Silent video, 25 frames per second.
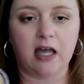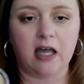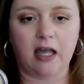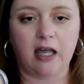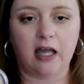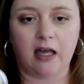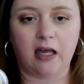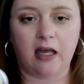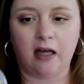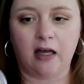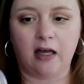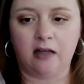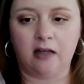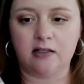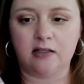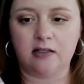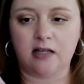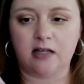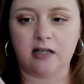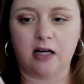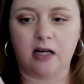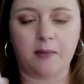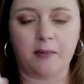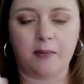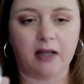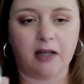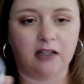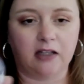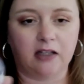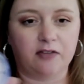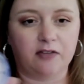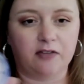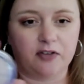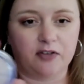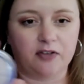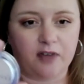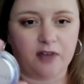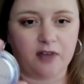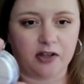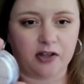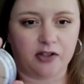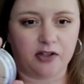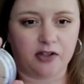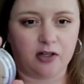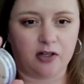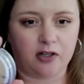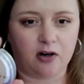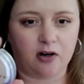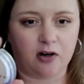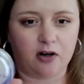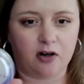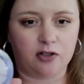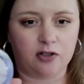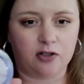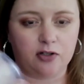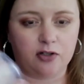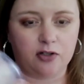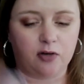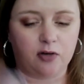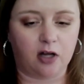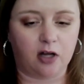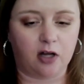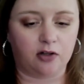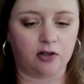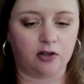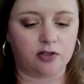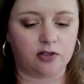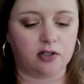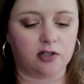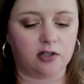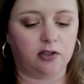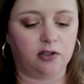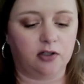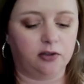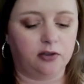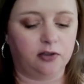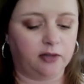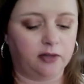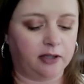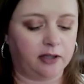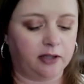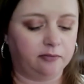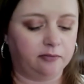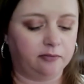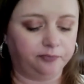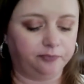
and um, I love the fact that there are two colors included.